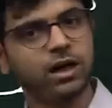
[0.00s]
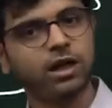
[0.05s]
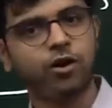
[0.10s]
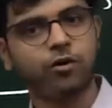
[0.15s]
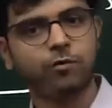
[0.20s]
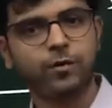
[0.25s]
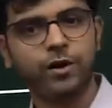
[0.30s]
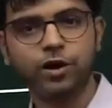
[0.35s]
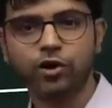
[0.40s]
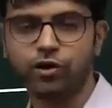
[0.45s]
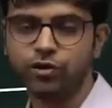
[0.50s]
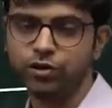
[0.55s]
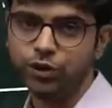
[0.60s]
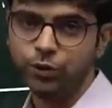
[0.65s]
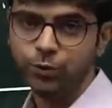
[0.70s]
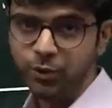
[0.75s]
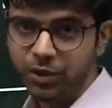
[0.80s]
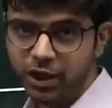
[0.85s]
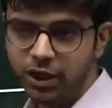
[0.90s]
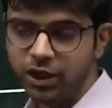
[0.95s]
government or the
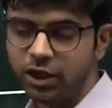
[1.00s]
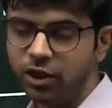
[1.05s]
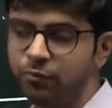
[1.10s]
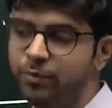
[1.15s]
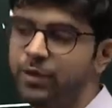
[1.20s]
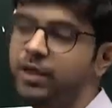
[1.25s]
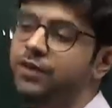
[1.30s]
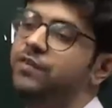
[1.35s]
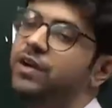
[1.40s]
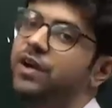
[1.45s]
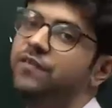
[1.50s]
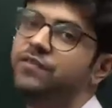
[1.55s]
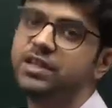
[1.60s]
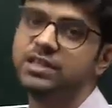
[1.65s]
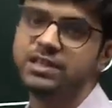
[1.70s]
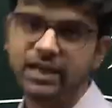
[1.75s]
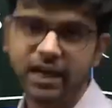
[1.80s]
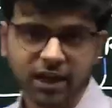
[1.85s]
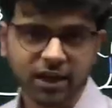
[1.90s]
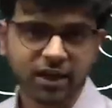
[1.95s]
union government. We have the
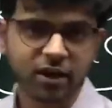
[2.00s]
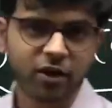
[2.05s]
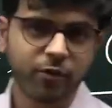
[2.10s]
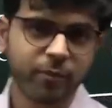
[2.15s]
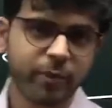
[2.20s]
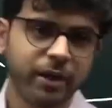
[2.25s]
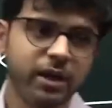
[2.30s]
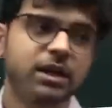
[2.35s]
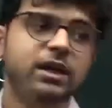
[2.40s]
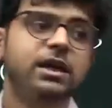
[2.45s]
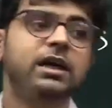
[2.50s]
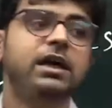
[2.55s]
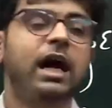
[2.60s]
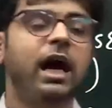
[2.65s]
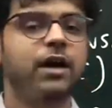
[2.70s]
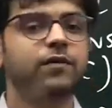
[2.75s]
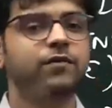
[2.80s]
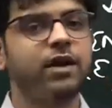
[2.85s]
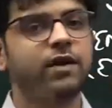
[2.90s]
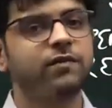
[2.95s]
state government,
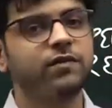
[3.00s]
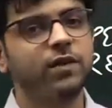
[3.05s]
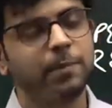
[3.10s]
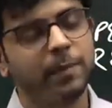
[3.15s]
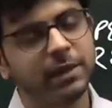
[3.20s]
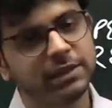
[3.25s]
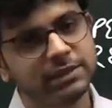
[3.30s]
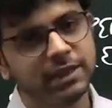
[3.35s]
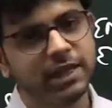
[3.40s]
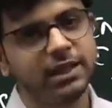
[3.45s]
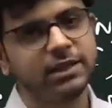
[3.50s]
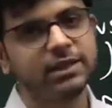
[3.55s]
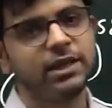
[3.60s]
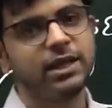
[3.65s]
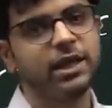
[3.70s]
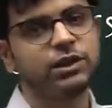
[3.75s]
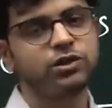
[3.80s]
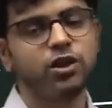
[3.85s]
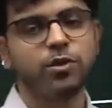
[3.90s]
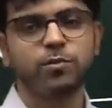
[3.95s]
and we have the Panchayati
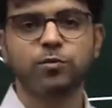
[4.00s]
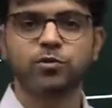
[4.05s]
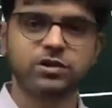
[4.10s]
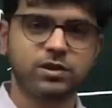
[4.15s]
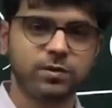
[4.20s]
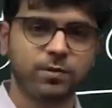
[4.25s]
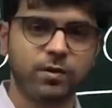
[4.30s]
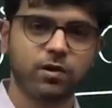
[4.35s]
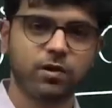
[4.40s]
Raj or municipal